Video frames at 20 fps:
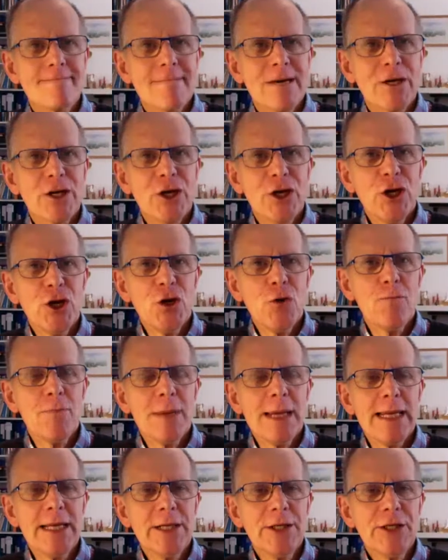
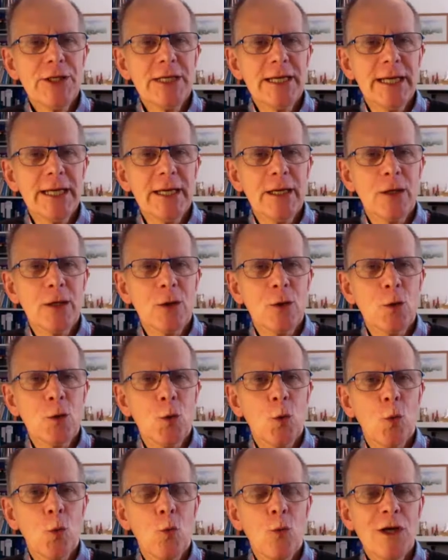humility,
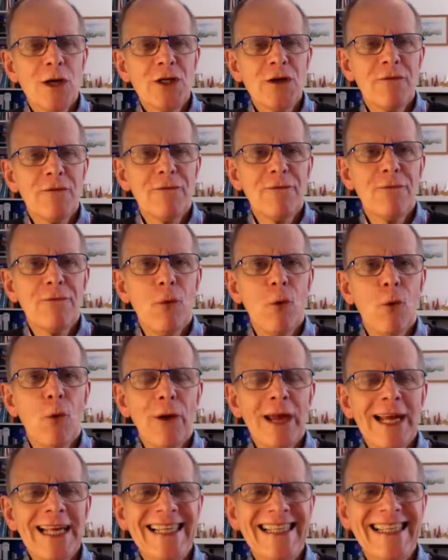which
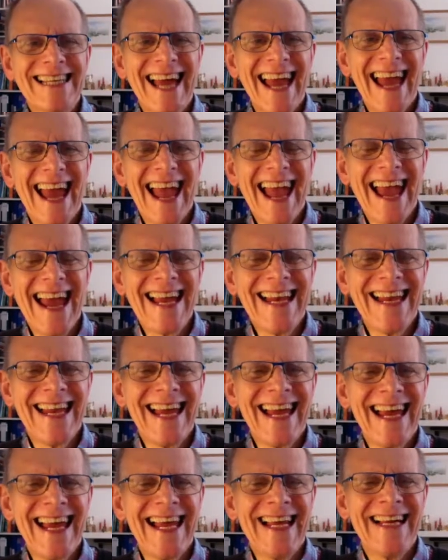avoids
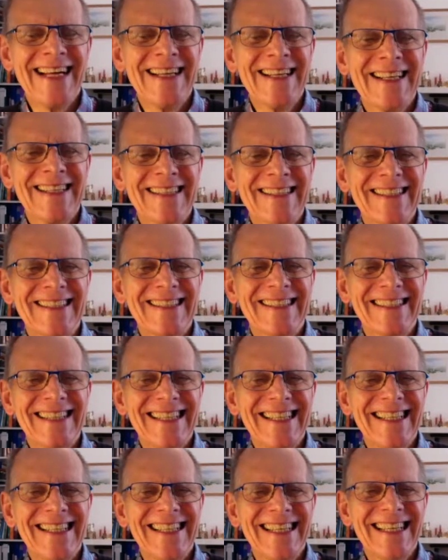any
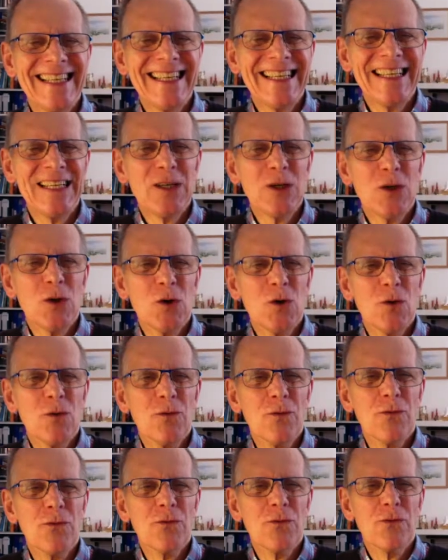idea
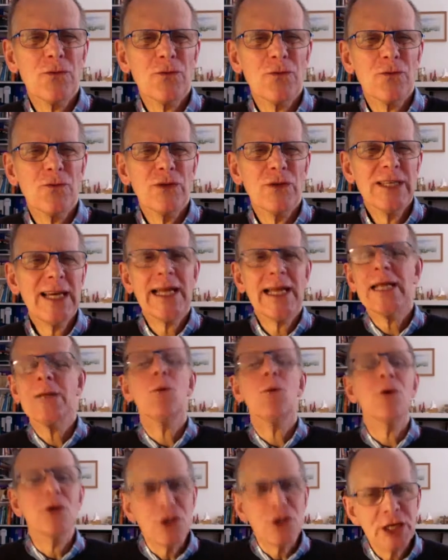of telling
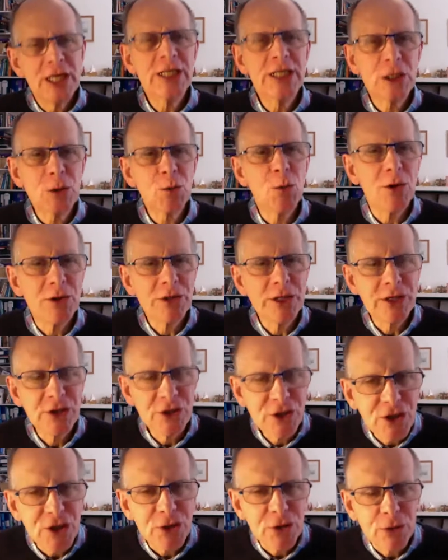what Jesus wants to
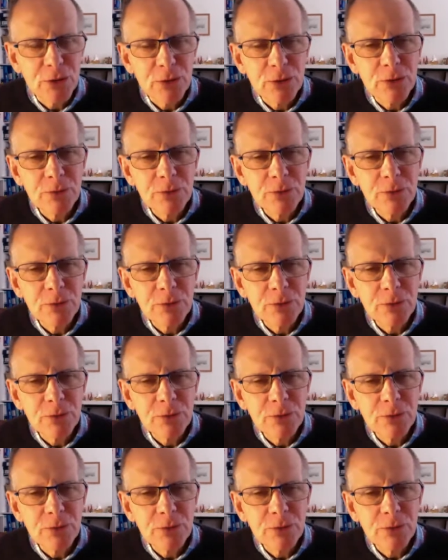do.